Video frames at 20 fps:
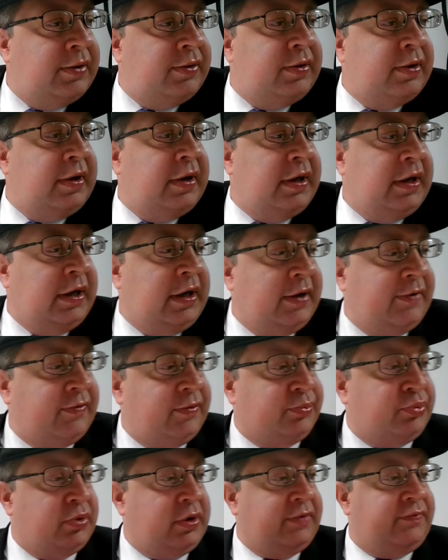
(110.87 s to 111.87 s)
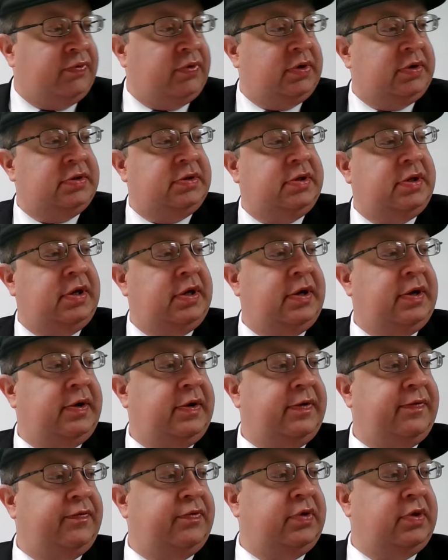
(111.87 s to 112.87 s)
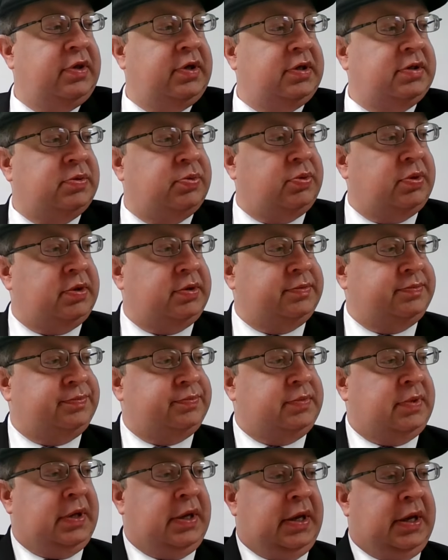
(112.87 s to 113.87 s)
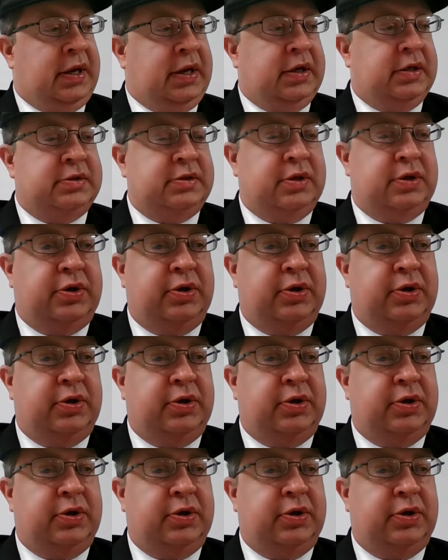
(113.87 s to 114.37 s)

Then I have a preference for this one, the